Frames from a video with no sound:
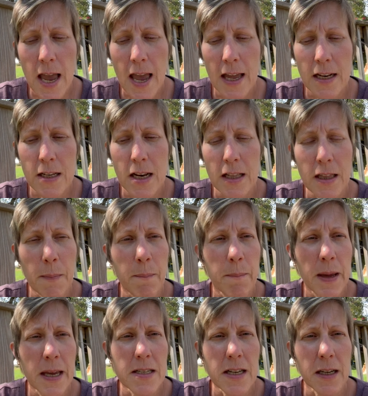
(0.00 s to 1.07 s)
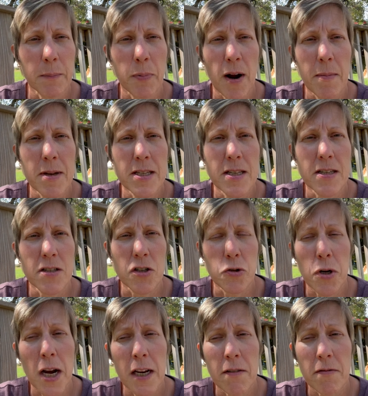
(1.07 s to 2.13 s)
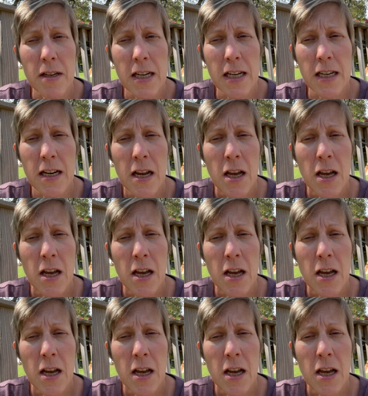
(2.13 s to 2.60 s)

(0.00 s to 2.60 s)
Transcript: And the basic premise is to try to read